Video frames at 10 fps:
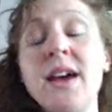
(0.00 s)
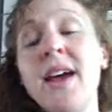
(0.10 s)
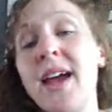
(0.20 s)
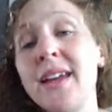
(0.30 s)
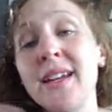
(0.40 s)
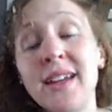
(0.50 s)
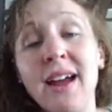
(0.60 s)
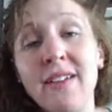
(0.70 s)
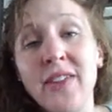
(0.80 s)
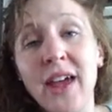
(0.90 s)
And
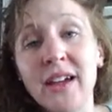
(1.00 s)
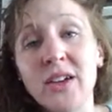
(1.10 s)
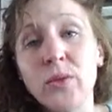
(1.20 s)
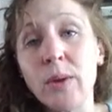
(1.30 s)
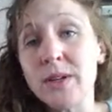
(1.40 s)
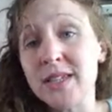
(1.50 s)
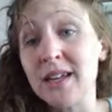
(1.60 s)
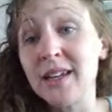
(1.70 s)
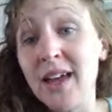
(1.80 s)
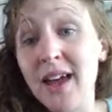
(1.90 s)
again, that can
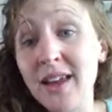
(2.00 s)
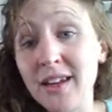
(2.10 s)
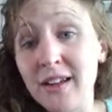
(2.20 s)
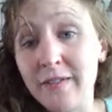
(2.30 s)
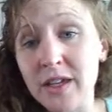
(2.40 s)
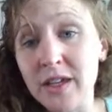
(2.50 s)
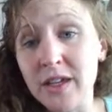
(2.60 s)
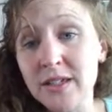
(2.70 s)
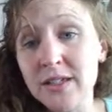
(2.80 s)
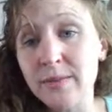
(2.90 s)
represent any of
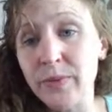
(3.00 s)
these.